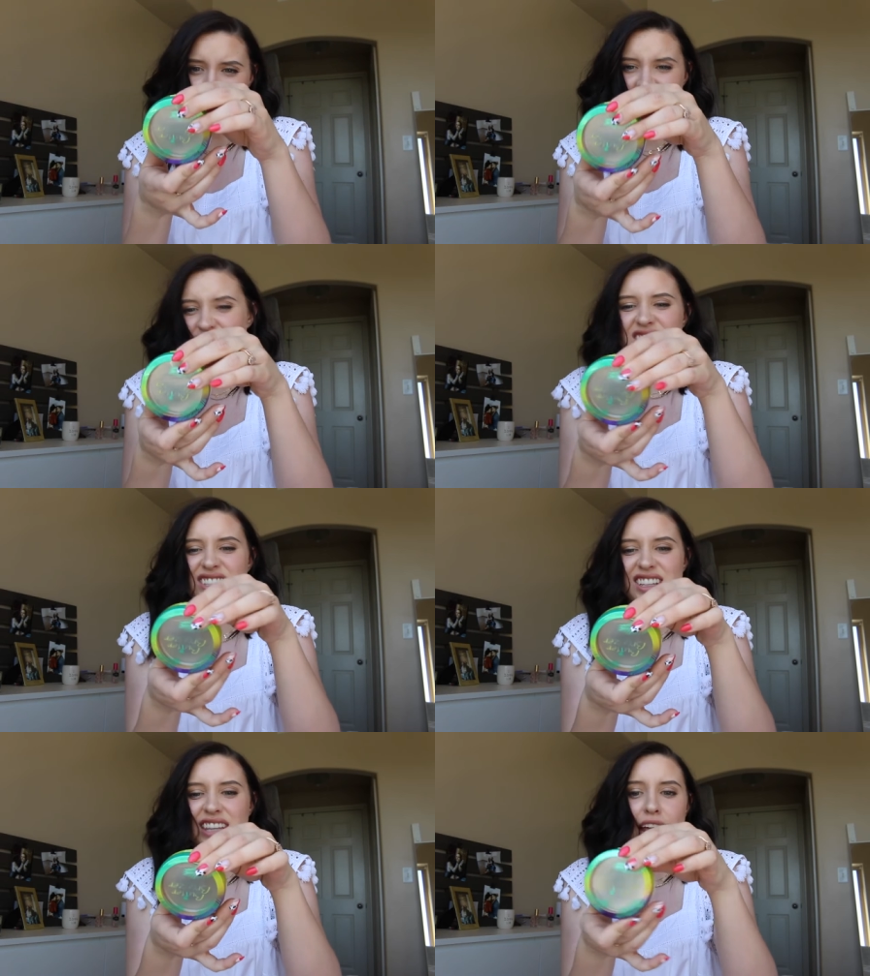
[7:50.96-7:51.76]
just as
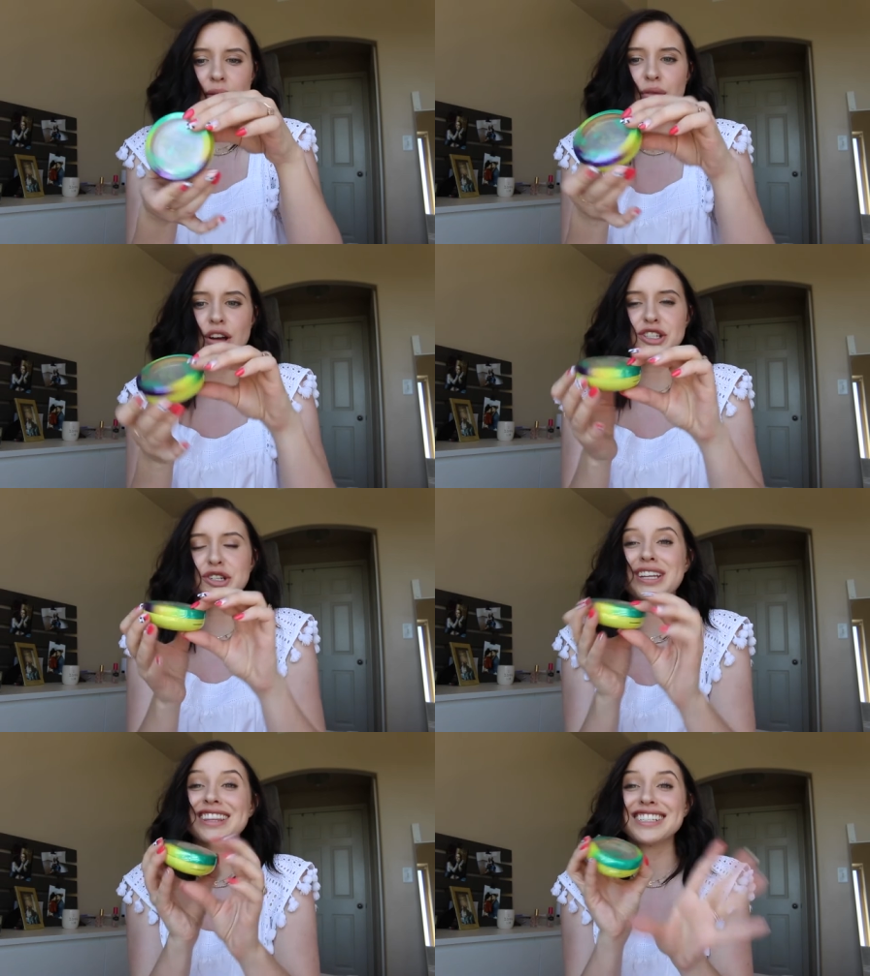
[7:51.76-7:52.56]
the light
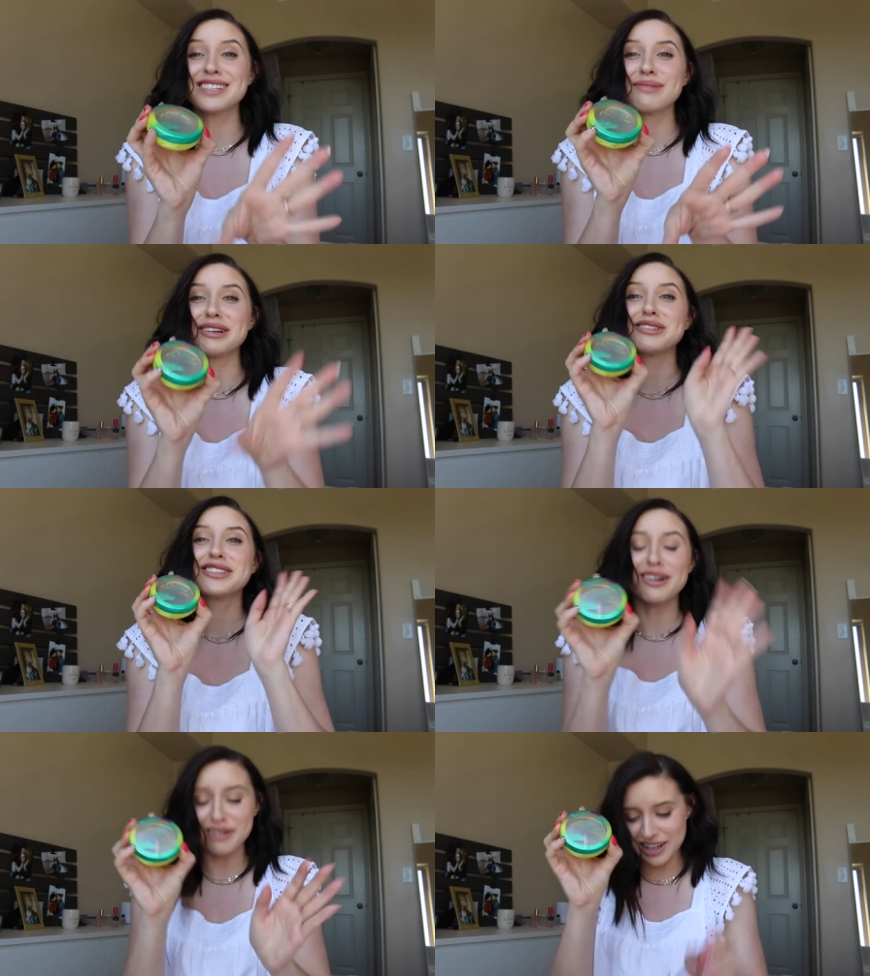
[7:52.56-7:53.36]
bronzer. This smells
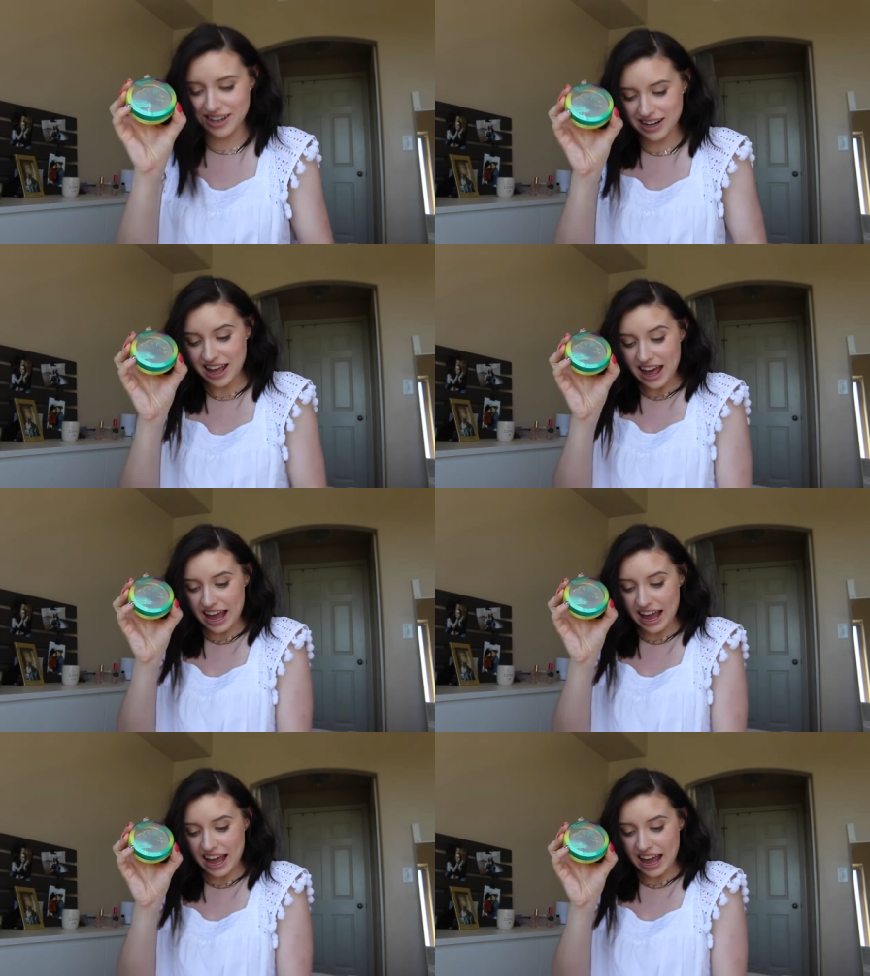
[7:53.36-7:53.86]
so good.